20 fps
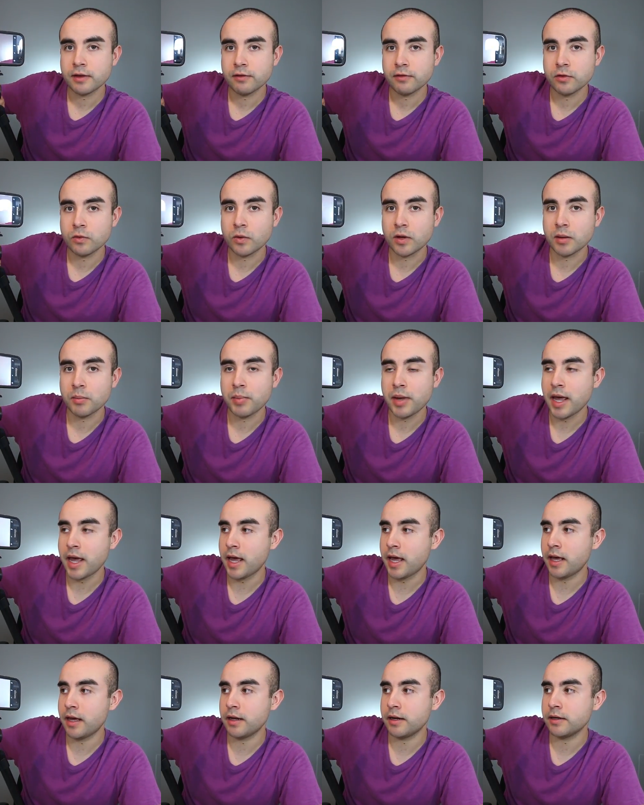If you want to
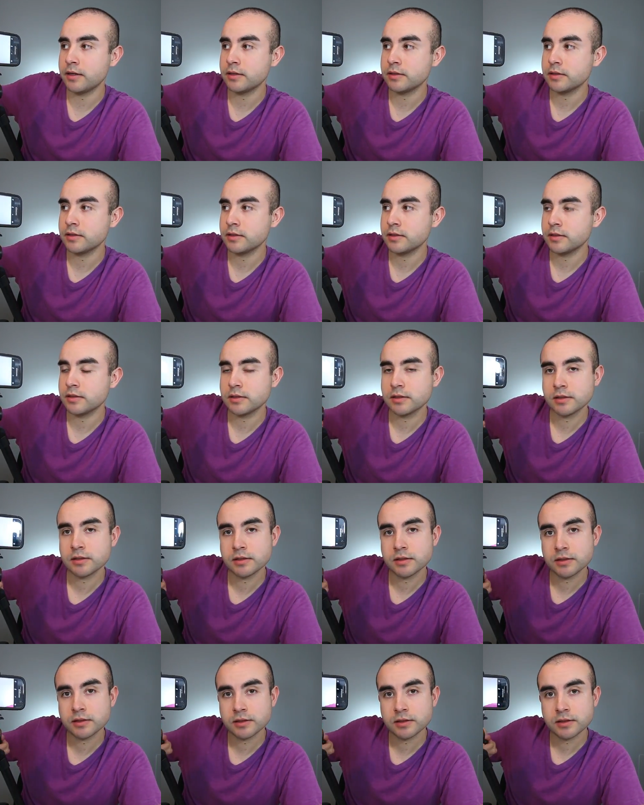pan
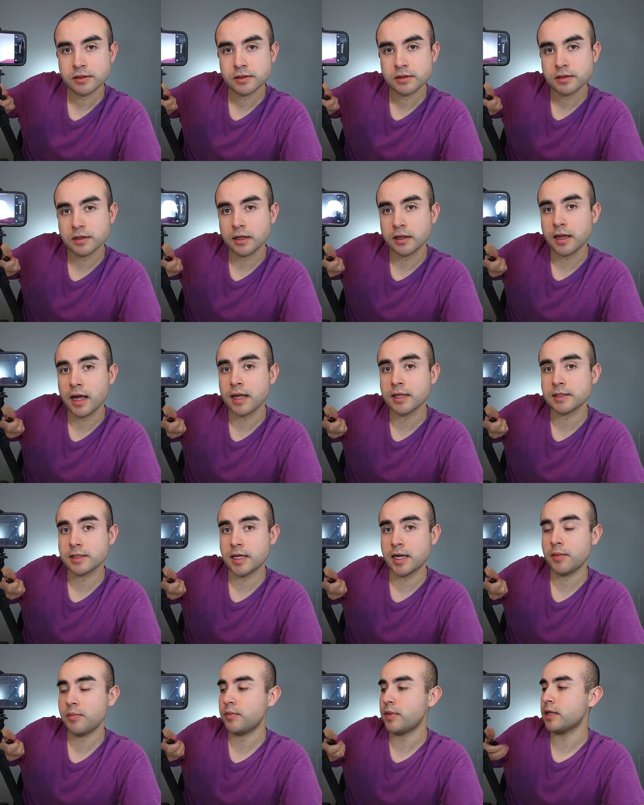a
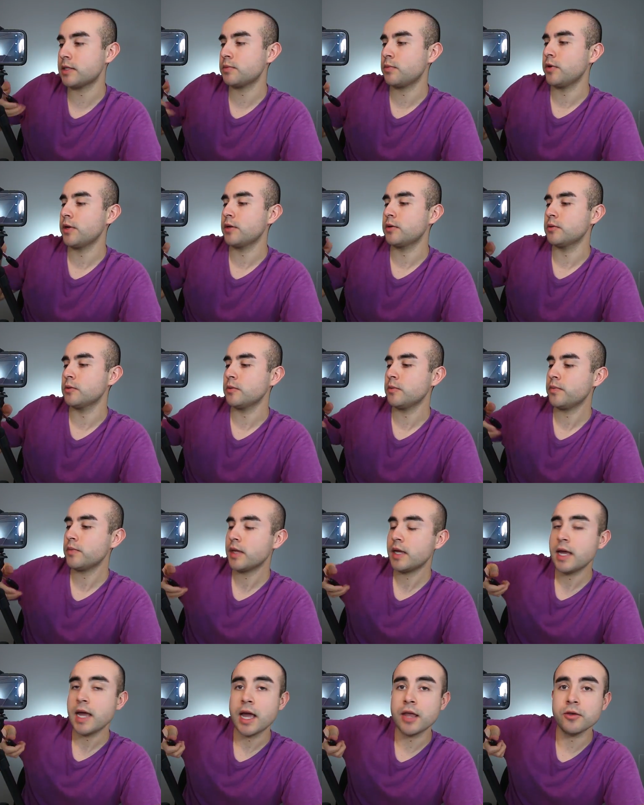landscape, that's pretty cool.
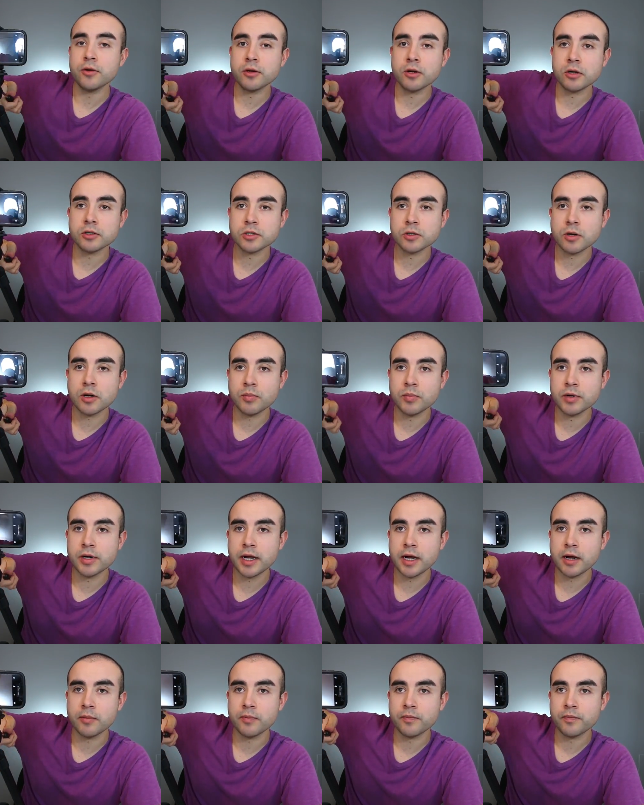And you can also go up and
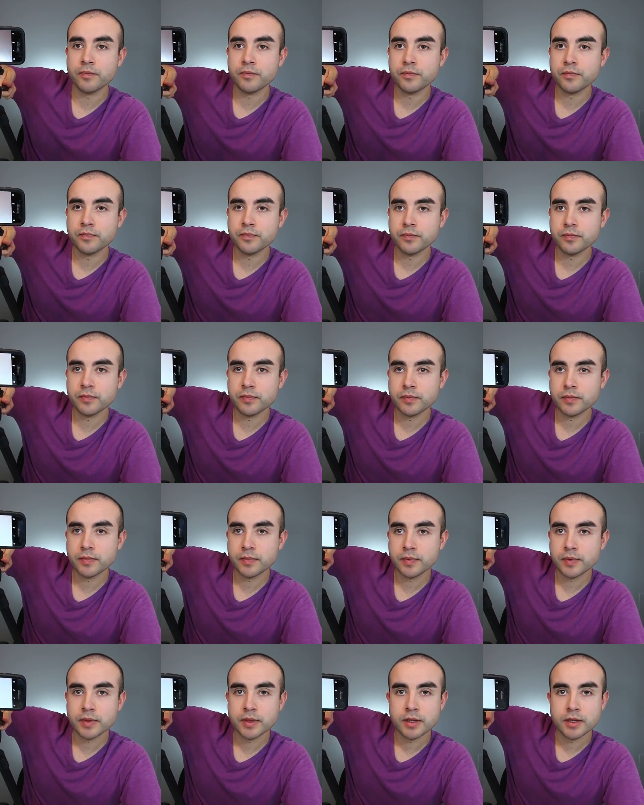down.
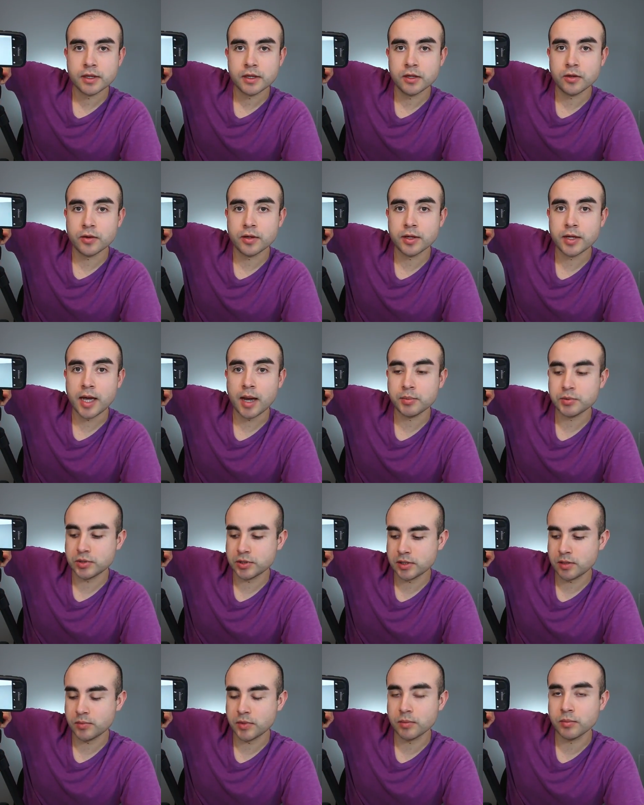You can capture
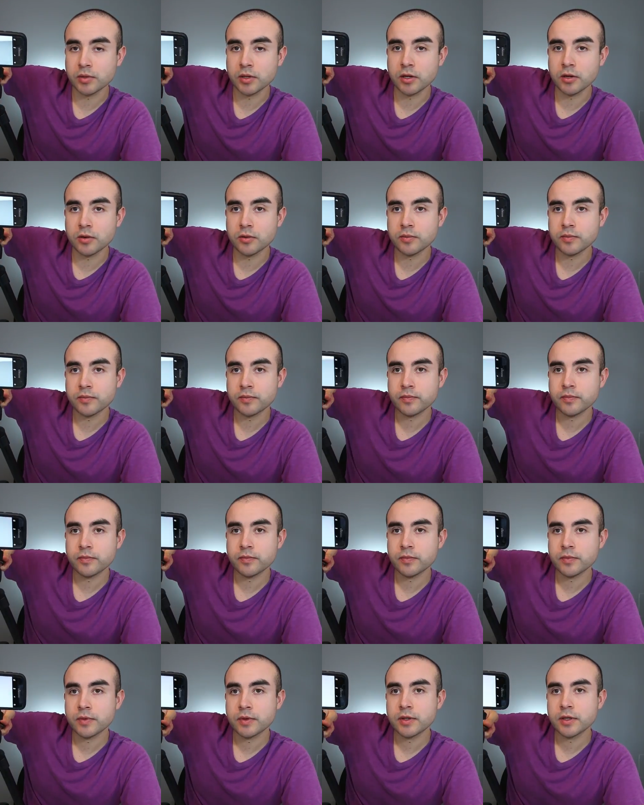something below
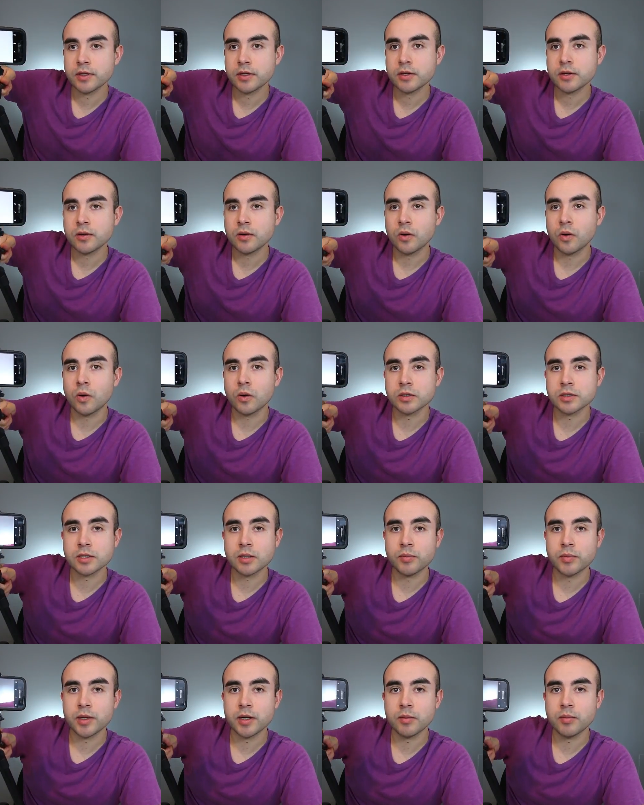or
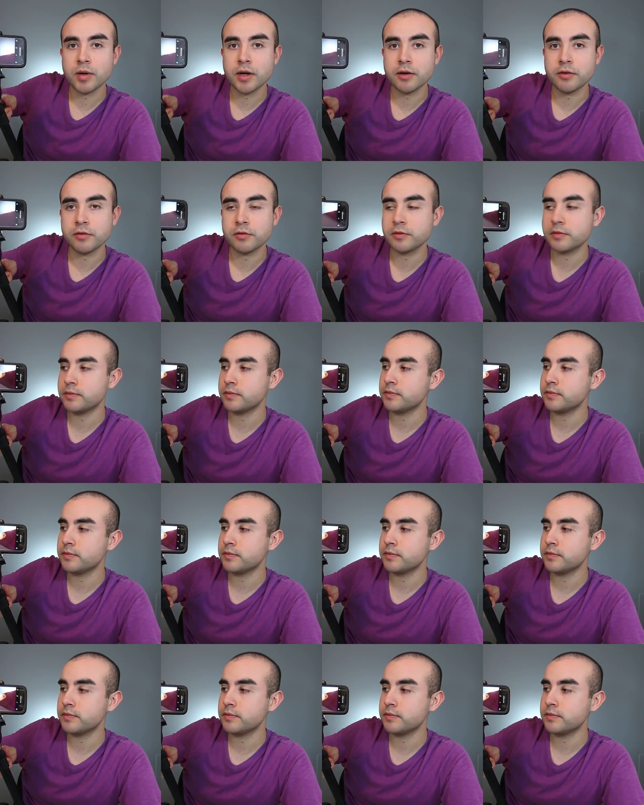something above.